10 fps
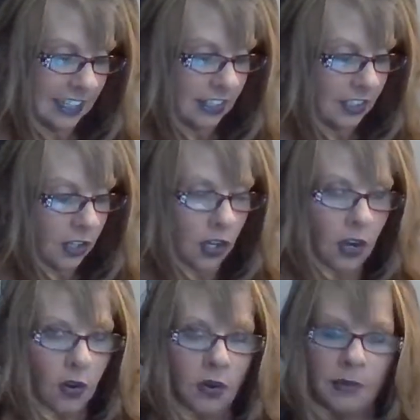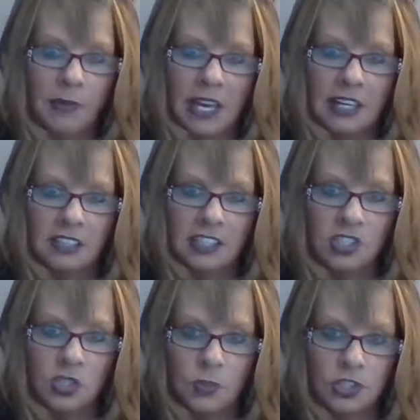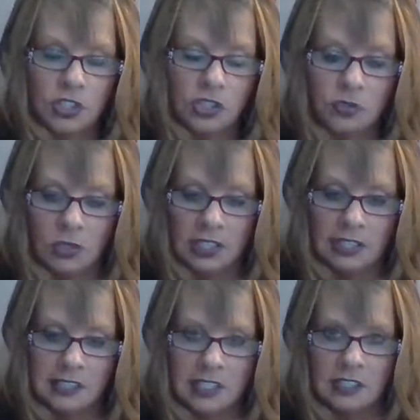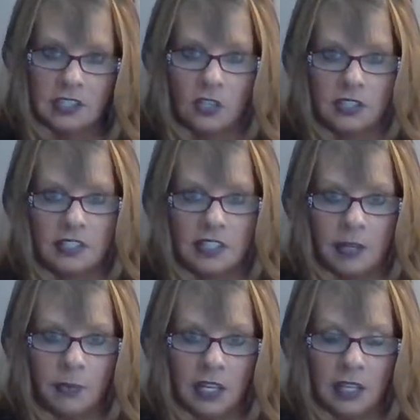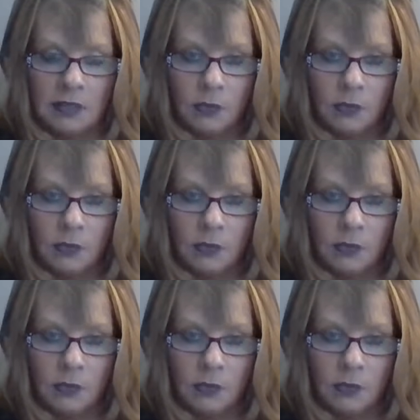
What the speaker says: No, no, it automatically switches screens and starts typing